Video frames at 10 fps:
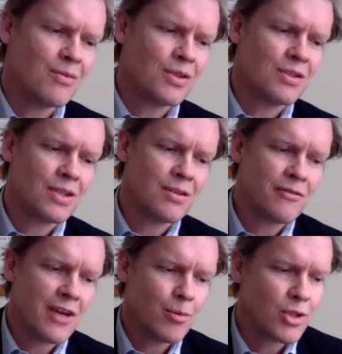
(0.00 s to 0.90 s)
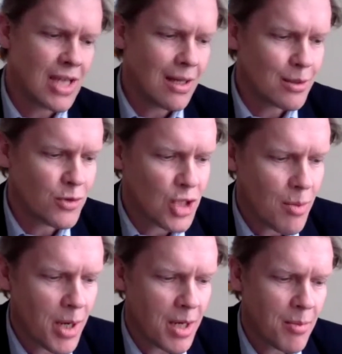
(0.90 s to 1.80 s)
the fabled cellars of
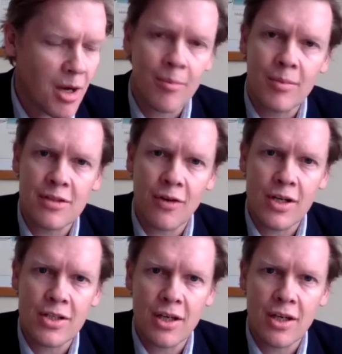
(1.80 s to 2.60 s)
Champagne Mumm, as far as I